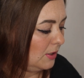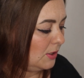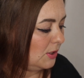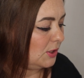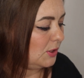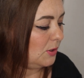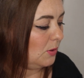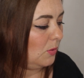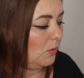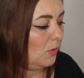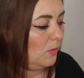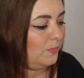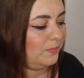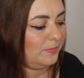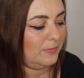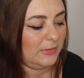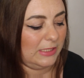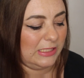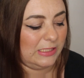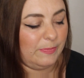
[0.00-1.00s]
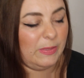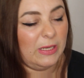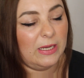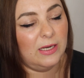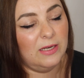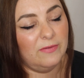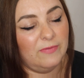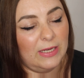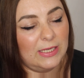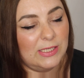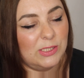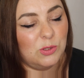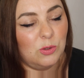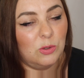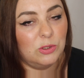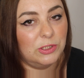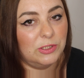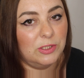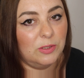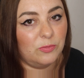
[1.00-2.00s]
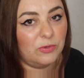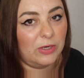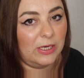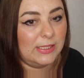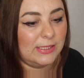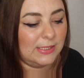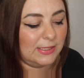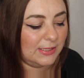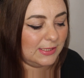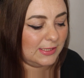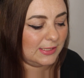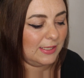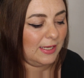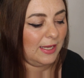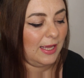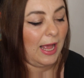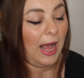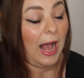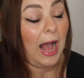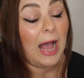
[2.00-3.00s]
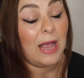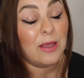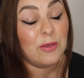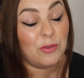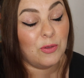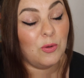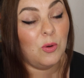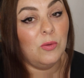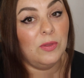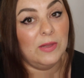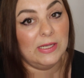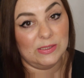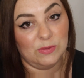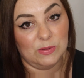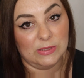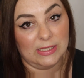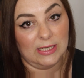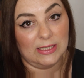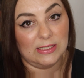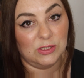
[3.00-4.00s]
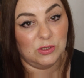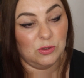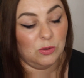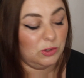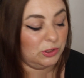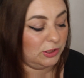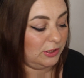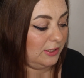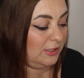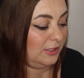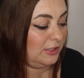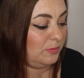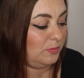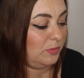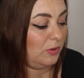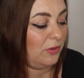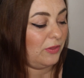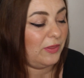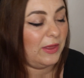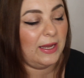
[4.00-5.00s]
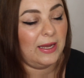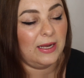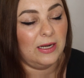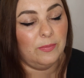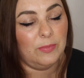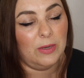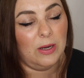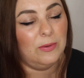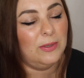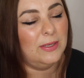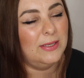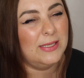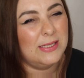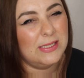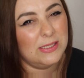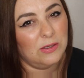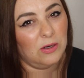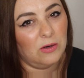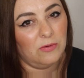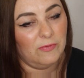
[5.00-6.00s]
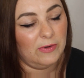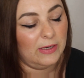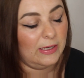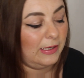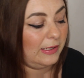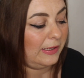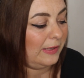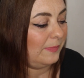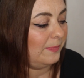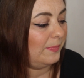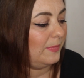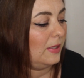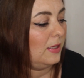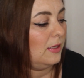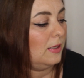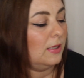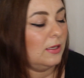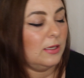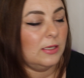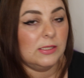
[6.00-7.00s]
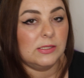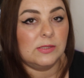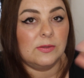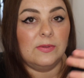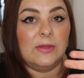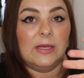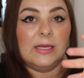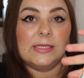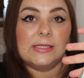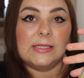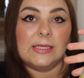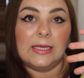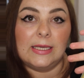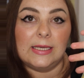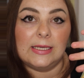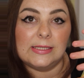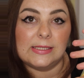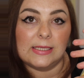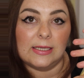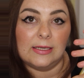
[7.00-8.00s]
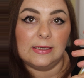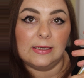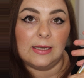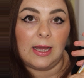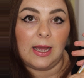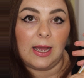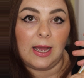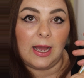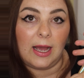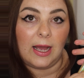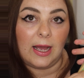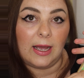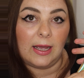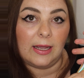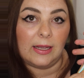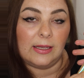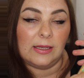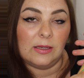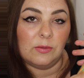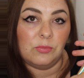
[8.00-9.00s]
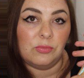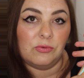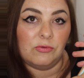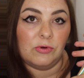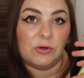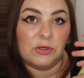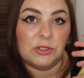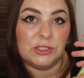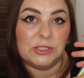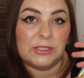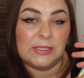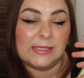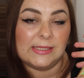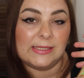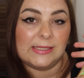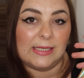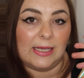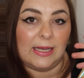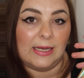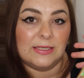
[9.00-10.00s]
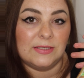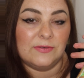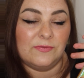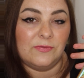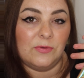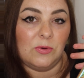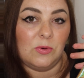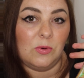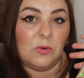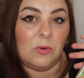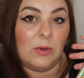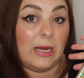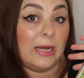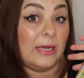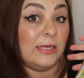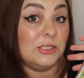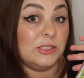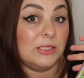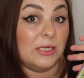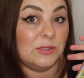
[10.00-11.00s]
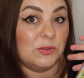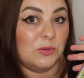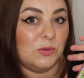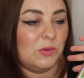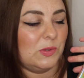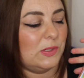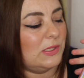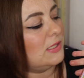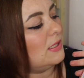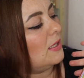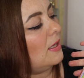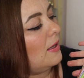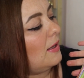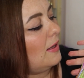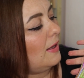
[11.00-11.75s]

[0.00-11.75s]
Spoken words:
So, speaking of extortionate prices, I thought this was extortionate, but thinking about it, it's not really. So this is an eye brush set for eyeshadows.